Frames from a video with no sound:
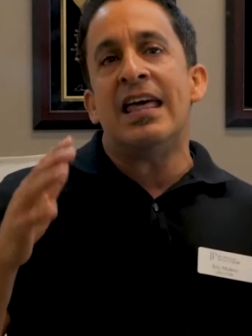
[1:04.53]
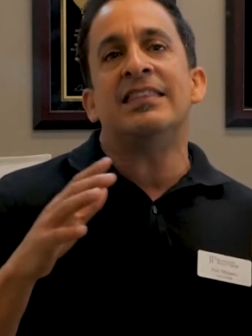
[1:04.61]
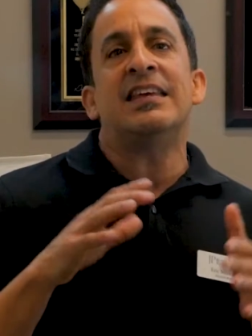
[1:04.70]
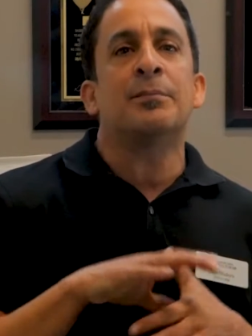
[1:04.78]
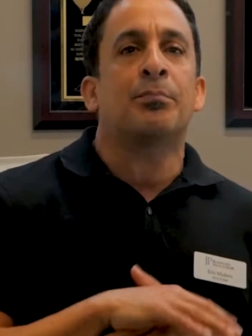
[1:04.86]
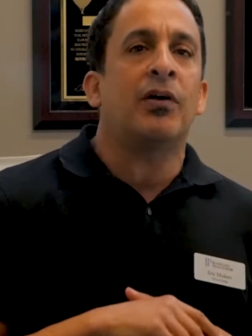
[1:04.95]
and
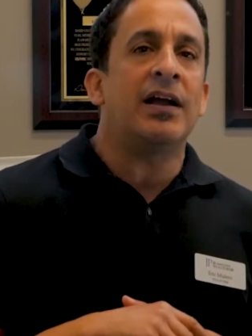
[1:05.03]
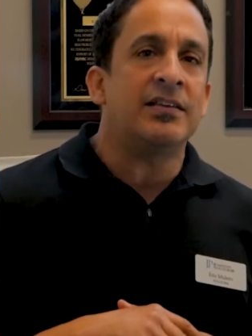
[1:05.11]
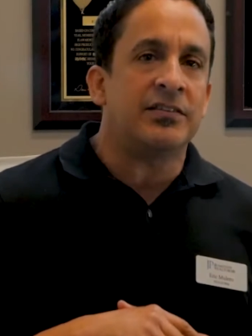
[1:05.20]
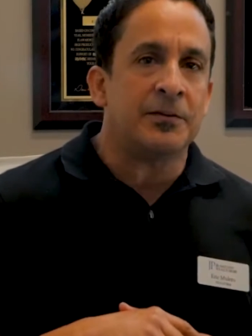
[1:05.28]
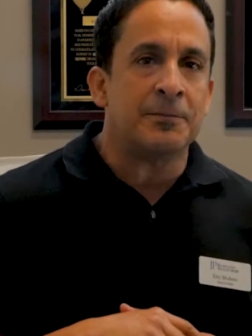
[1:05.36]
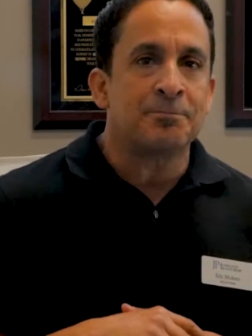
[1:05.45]
the
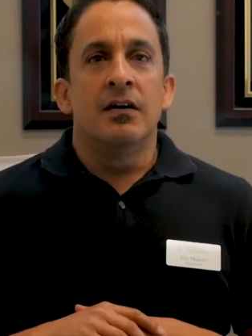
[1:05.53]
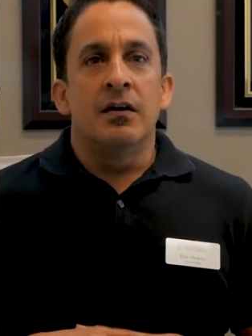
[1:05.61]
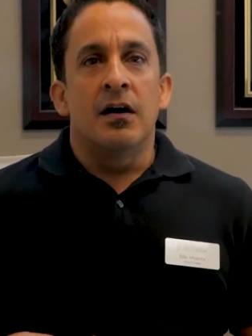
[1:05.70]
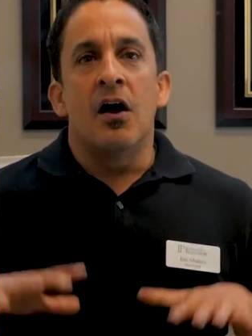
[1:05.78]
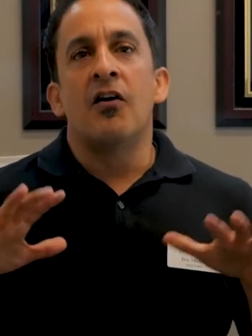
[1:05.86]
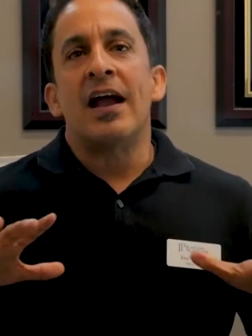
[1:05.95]
appraiser.
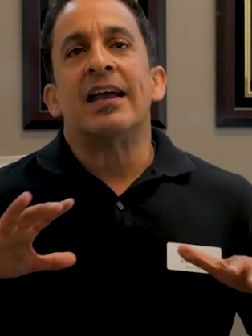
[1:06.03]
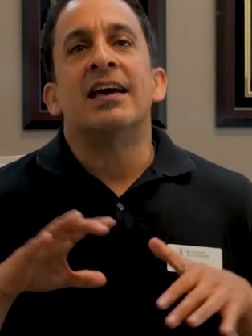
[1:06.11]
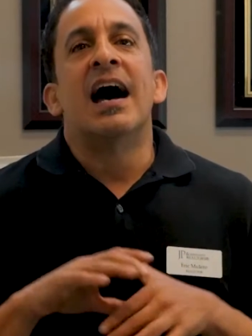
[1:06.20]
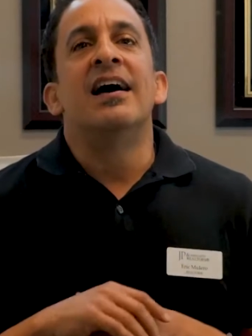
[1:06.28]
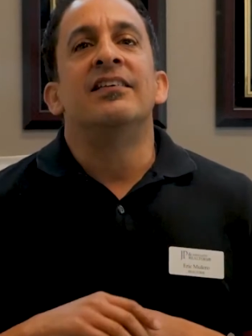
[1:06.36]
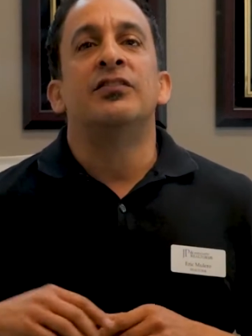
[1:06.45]
All right,
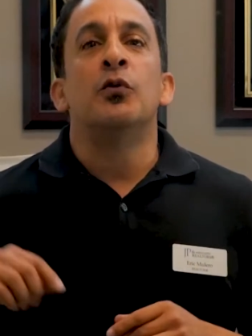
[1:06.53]
guys,